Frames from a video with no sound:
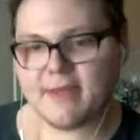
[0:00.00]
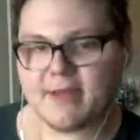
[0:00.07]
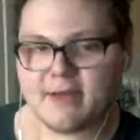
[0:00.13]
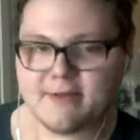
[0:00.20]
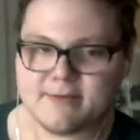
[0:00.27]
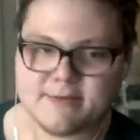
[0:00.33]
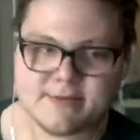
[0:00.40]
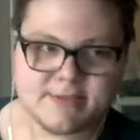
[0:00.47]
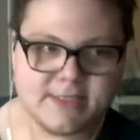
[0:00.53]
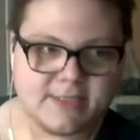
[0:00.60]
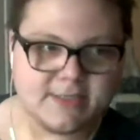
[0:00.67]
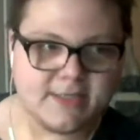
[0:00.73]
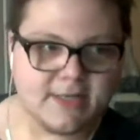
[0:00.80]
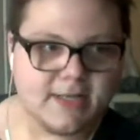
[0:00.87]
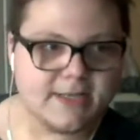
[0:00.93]
think I
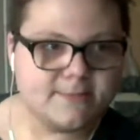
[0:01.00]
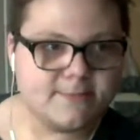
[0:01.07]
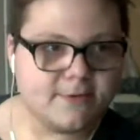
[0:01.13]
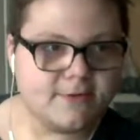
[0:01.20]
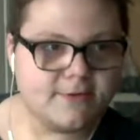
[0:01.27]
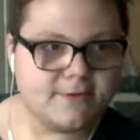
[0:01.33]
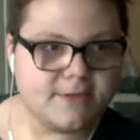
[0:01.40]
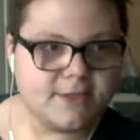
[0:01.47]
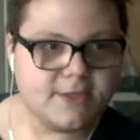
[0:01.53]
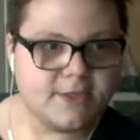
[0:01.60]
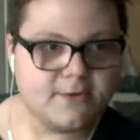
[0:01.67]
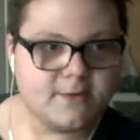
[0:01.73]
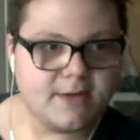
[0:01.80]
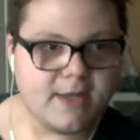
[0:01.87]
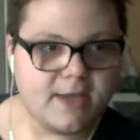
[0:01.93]
didn't enable the
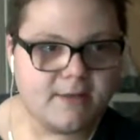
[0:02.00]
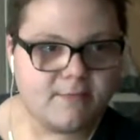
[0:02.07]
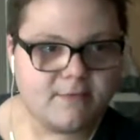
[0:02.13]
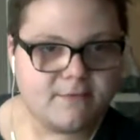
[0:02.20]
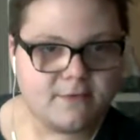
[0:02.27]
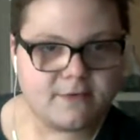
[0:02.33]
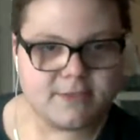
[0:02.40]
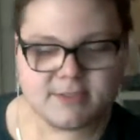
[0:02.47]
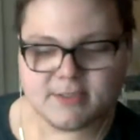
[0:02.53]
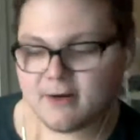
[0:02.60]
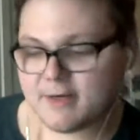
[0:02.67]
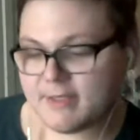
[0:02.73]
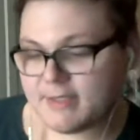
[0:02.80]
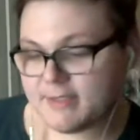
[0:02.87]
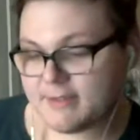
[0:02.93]
Q&A before
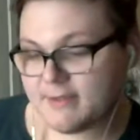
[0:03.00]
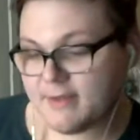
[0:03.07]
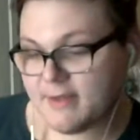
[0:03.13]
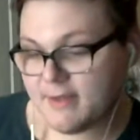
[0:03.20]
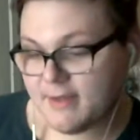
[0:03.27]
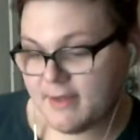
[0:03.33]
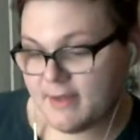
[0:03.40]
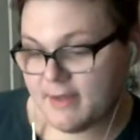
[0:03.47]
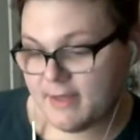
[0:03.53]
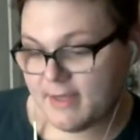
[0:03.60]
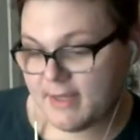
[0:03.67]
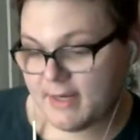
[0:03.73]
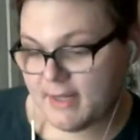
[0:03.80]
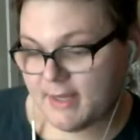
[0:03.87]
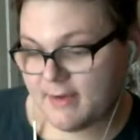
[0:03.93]
starting it,
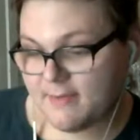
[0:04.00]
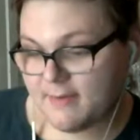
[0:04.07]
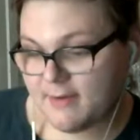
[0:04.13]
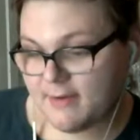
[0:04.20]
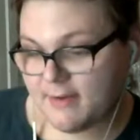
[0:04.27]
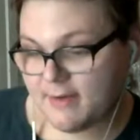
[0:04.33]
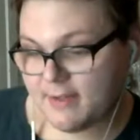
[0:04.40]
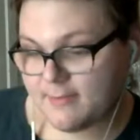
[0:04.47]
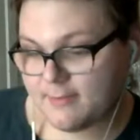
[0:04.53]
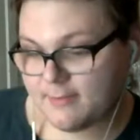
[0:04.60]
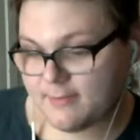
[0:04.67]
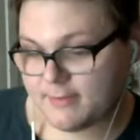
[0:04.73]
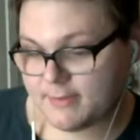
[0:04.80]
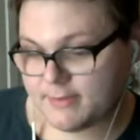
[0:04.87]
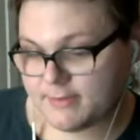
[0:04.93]
and I'm
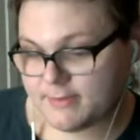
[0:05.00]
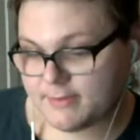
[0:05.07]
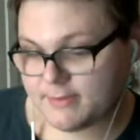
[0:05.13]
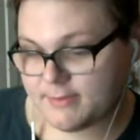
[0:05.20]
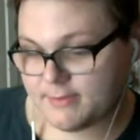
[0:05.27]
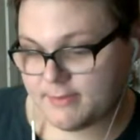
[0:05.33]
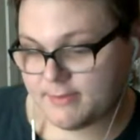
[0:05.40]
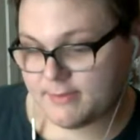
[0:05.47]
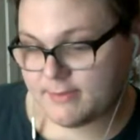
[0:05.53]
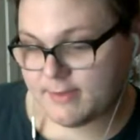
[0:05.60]
unable to.